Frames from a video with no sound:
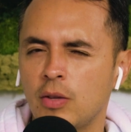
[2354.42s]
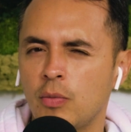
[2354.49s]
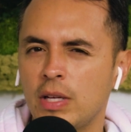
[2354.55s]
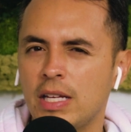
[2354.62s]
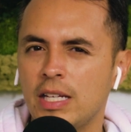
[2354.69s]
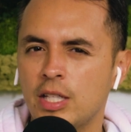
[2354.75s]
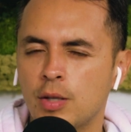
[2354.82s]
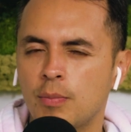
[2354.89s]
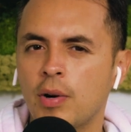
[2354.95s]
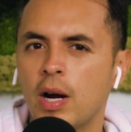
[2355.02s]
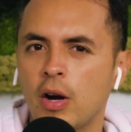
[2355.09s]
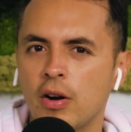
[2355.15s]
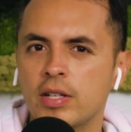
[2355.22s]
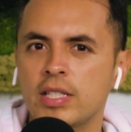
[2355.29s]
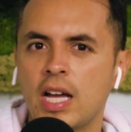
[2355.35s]
that we need to
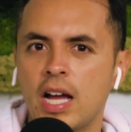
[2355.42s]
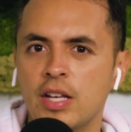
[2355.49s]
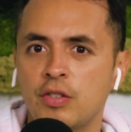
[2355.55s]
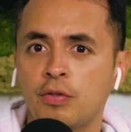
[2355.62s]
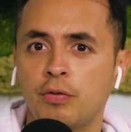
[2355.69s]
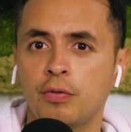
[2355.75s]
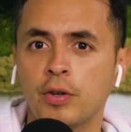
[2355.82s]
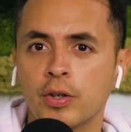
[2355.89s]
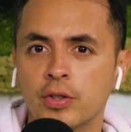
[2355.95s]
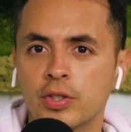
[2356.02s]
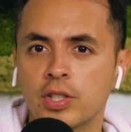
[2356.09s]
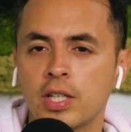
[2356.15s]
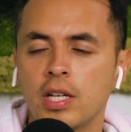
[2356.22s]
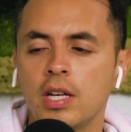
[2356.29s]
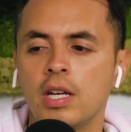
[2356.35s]
prioritize
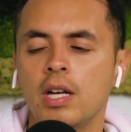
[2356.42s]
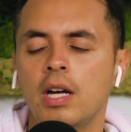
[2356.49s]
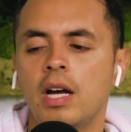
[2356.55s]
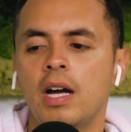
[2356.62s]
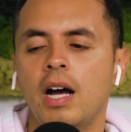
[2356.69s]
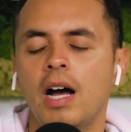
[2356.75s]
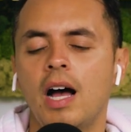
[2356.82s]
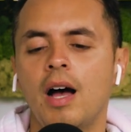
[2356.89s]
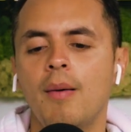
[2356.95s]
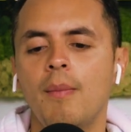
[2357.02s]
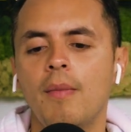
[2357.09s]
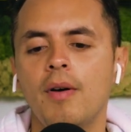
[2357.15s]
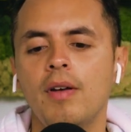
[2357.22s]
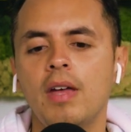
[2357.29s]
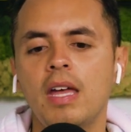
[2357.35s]
first. Um,
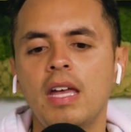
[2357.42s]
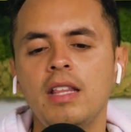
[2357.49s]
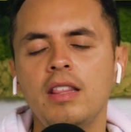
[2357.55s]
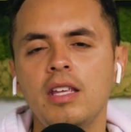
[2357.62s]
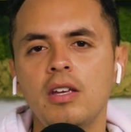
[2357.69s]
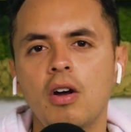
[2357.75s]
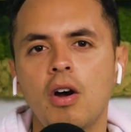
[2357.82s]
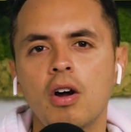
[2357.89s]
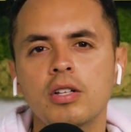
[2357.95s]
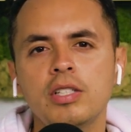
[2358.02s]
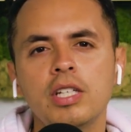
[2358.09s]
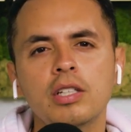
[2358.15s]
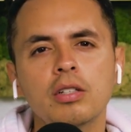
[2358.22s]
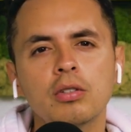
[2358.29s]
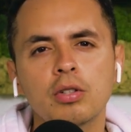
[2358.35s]
in the
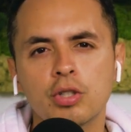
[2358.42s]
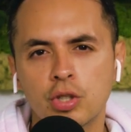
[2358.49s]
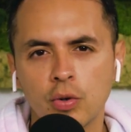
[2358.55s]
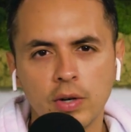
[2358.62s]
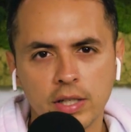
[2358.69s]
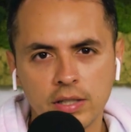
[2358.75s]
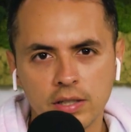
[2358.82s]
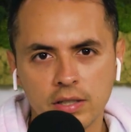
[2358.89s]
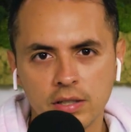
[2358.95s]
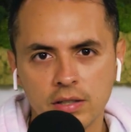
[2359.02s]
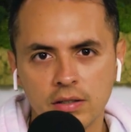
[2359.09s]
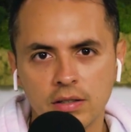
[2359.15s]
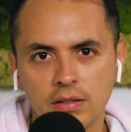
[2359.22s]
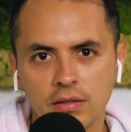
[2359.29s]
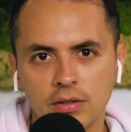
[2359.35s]
articular joints,
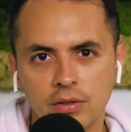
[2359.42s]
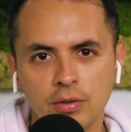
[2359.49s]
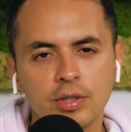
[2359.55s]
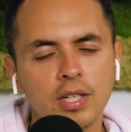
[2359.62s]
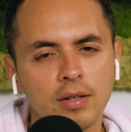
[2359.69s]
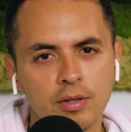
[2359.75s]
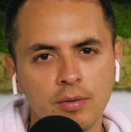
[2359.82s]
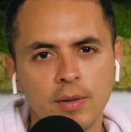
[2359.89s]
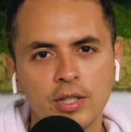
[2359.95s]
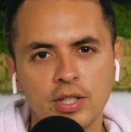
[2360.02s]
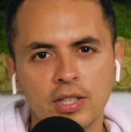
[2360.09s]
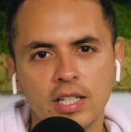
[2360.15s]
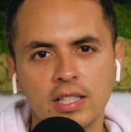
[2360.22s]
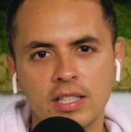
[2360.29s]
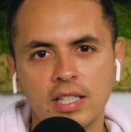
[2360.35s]
you said you mm.
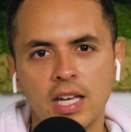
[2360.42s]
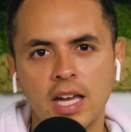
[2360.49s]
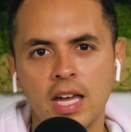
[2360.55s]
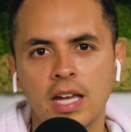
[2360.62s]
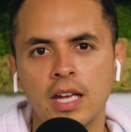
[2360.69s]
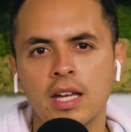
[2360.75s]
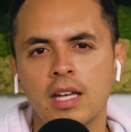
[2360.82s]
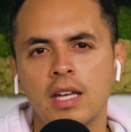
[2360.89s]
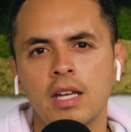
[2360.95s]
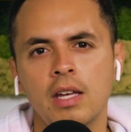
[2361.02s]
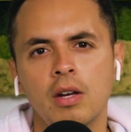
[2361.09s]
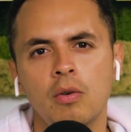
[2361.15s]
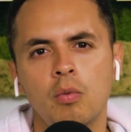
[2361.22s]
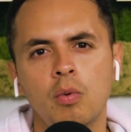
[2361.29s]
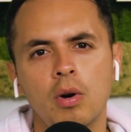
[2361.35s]
mentioned that's the A.
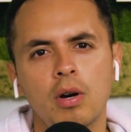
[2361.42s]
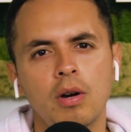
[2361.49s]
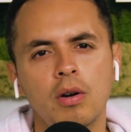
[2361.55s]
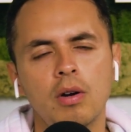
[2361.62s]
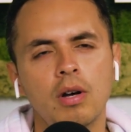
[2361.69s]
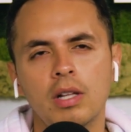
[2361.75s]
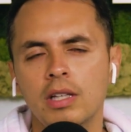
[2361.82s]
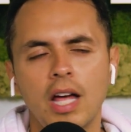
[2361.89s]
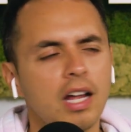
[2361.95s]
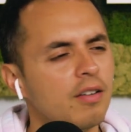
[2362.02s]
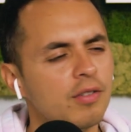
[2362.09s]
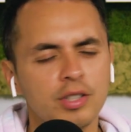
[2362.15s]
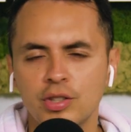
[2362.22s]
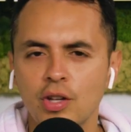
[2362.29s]
A lot of us